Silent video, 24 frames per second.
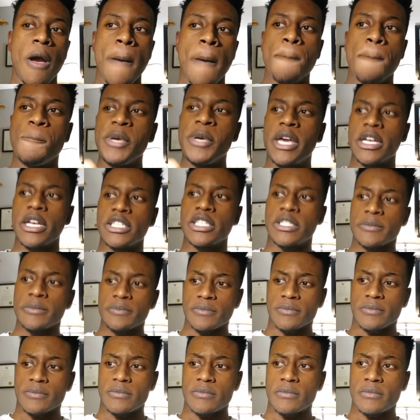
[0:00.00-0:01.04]
Because
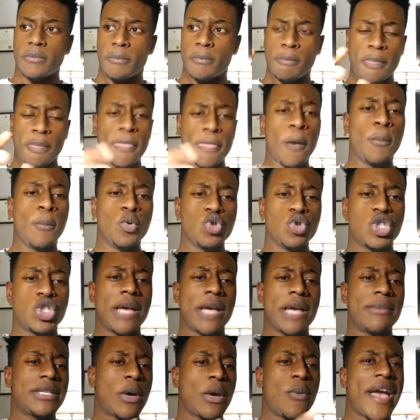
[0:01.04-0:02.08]
most
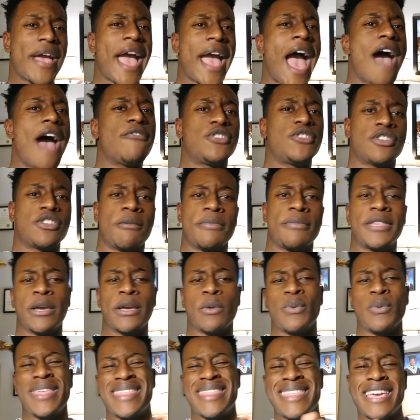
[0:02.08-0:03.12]
times, yeah, we have something,
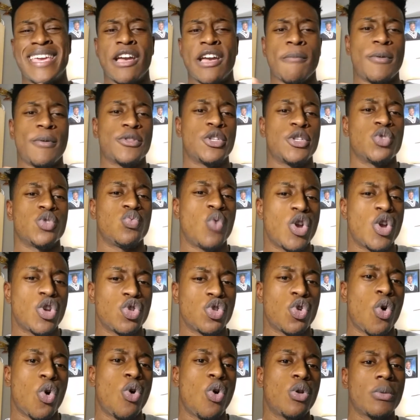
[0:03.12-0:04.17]
we think about this one
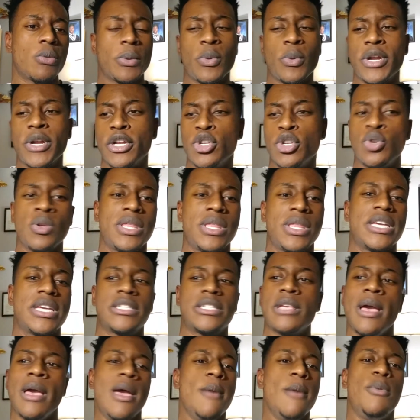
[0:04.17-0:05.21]
goal, or we want to do this,
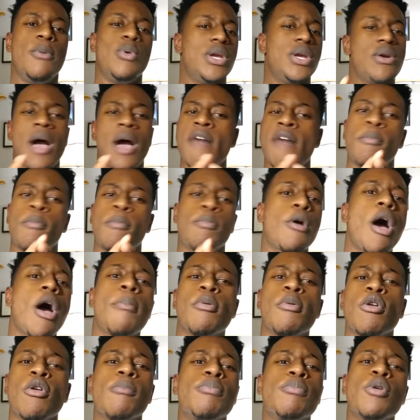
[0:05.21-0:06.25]
but we don't have a
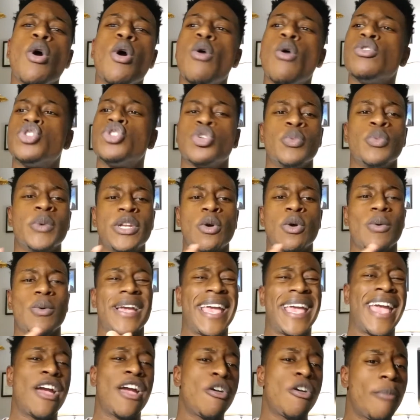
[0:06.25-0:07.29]
proper approach, or we don't
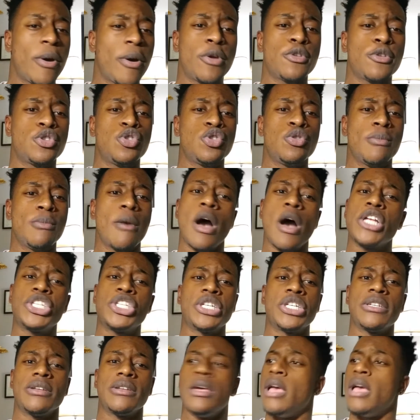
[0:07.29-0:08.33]
care about it too much.
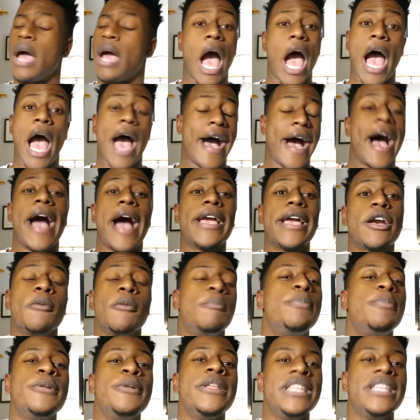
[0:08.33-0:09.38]
And I
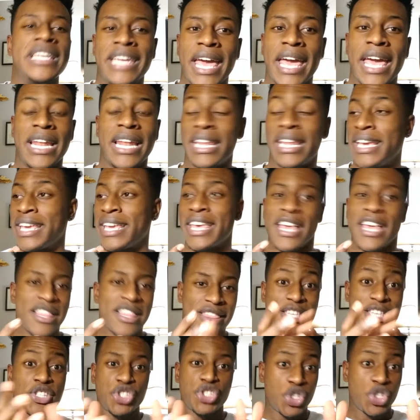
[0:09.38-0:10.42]
completely get it. Like,
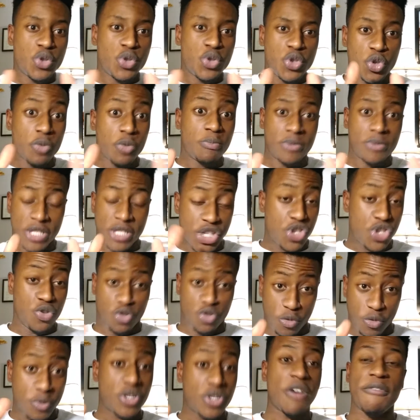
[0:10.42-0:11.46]
this
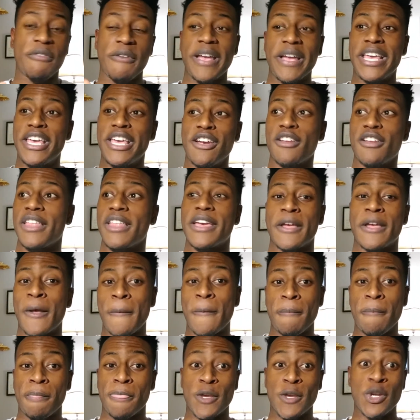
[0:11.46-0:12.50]
YouTube stuff right here, like,
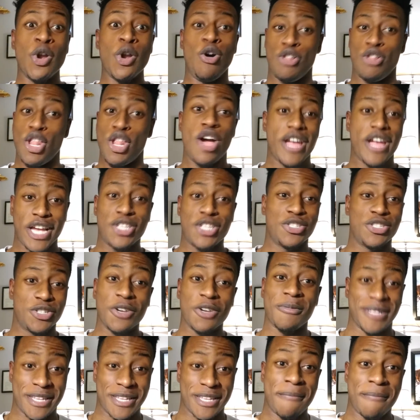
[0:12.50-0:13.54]
you know how long it actually took
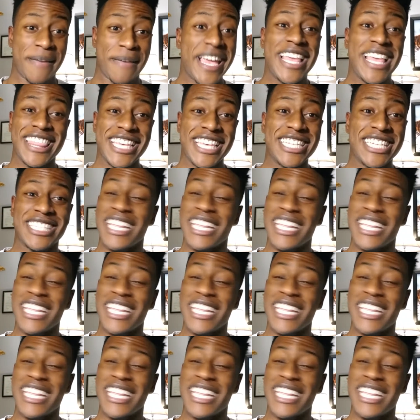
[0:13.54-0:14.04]
me to make this?